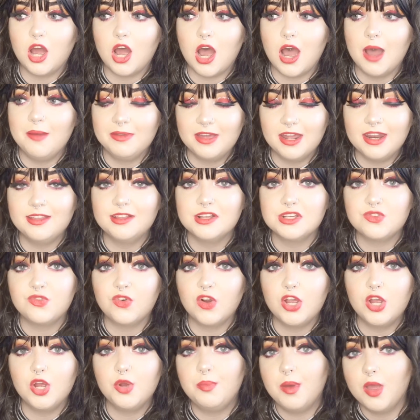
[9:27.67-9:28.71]
I'm getting this for
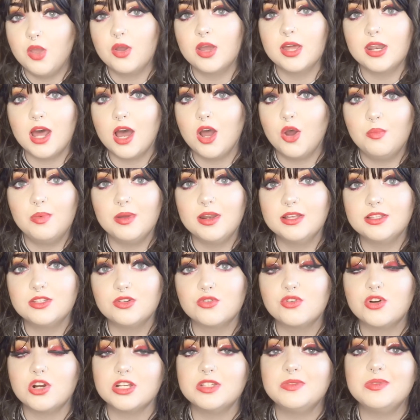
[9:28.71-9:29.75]
you, but you cannot open it till
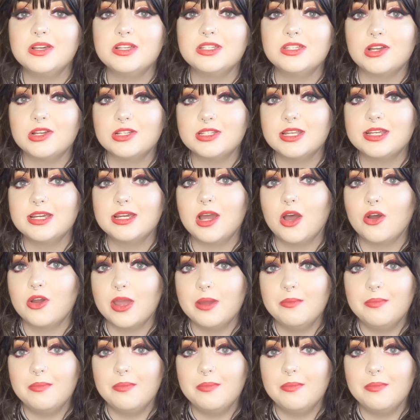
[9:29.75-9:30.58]
Christmas. So I was like, okay,